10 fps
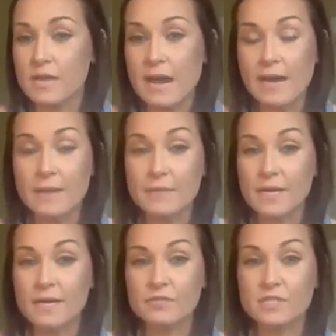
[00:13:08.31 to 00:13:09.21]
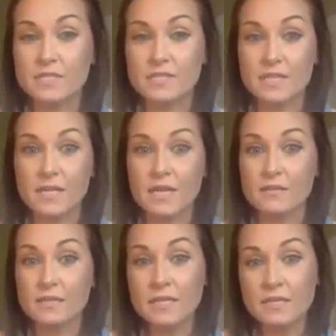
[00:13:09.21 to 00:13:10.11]
I am not advertising a
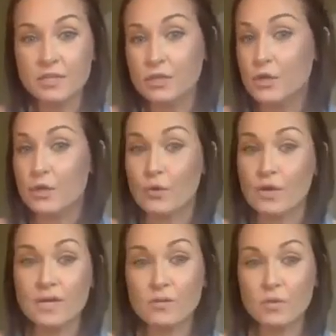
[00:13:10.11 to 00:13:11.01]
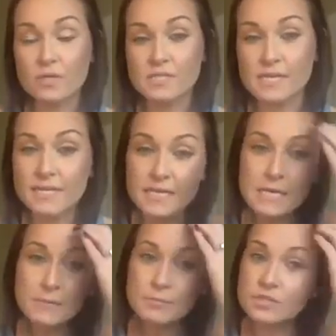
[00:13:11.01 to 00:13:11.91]
link or anywhere to sign
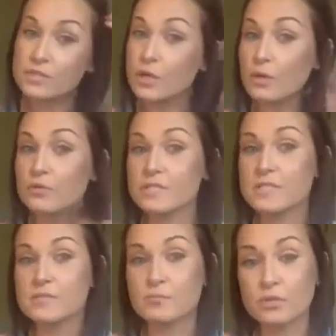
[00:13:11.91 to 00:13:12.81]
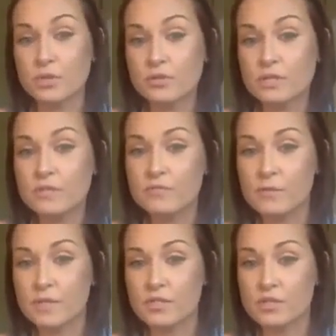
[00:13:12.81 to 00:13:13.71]
up, so this is purely
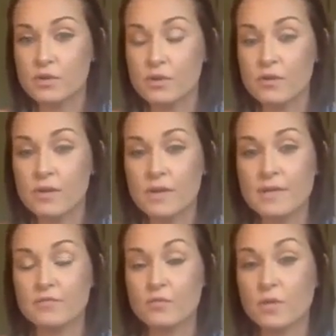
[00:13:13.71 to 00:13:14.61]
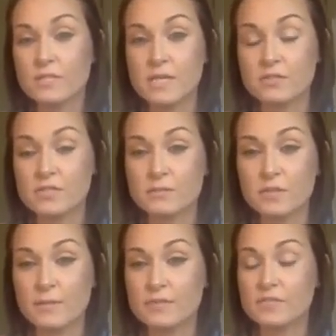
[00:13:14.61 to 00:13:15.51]
informational. If you want to talk to somebody
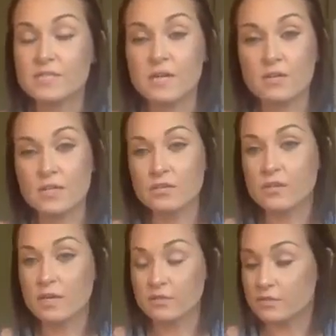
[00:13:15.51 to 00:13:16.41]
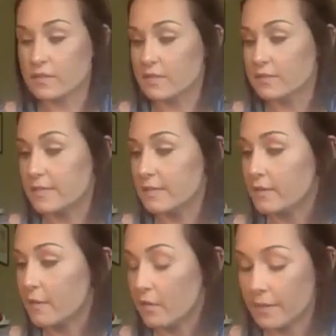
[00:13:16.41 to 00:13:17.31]
about this, I'll let you know how to do that at the end,
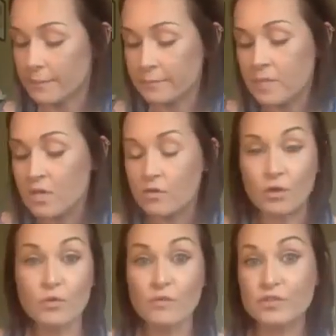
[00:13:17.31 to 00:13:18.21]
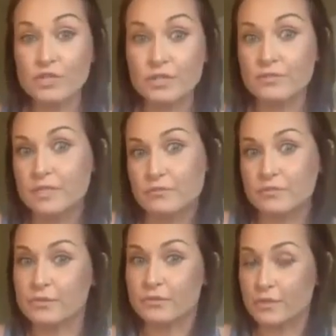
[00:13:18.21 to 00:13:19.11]
okay? Or whoever shared this with
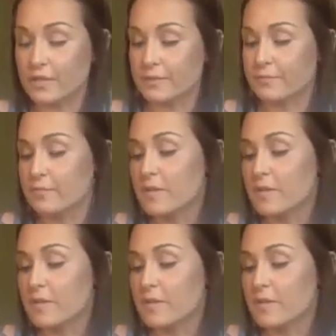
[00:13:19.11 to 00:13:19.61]
you, okay?